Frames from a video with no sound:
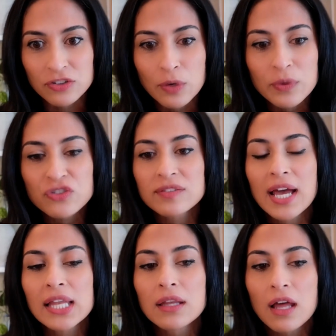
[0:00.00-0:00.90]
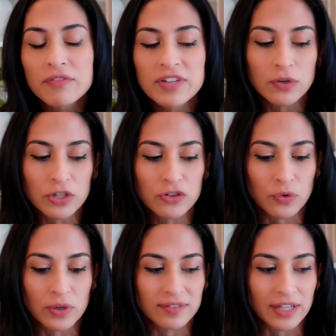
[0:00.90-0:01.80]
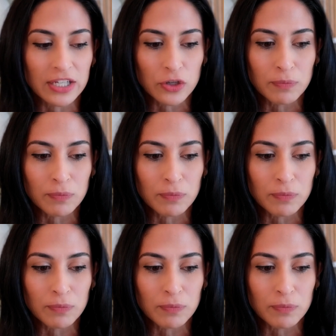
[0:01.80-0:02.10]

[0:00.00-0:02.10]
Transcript: So it's just, I love hearing stories like you,